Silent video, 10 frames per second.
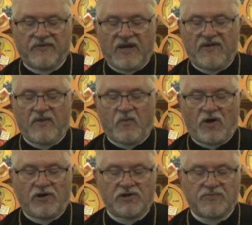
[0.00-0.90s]
Now the
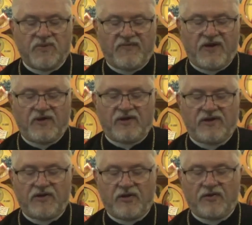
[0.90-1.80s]
waters prevailed
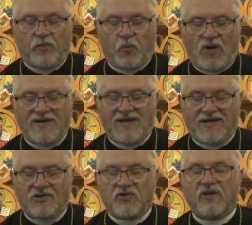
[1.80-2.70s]
on the earth
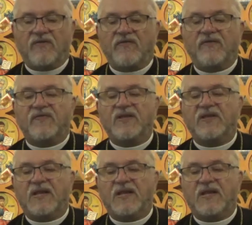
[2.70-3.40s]
150